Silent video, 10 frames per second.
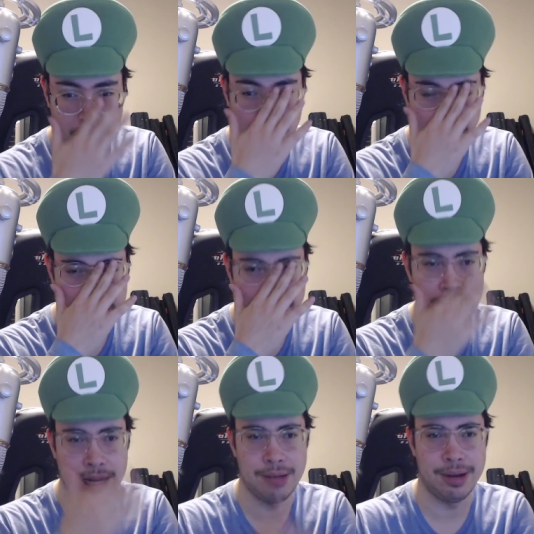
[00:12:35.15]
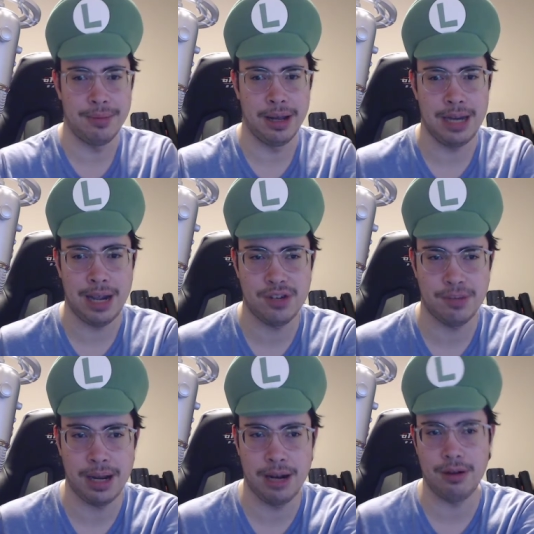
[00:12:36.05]
ranting about my Dave
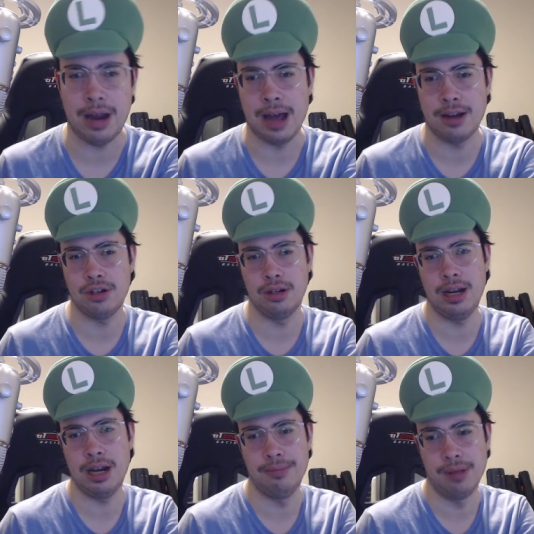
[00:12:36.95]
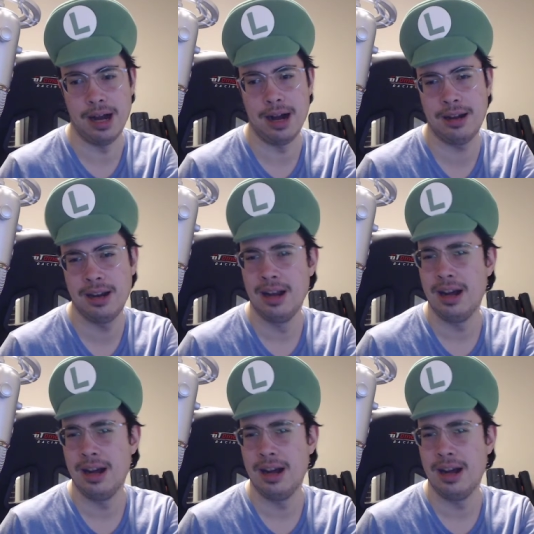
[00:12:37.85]
Chappelle reaction getting blocked,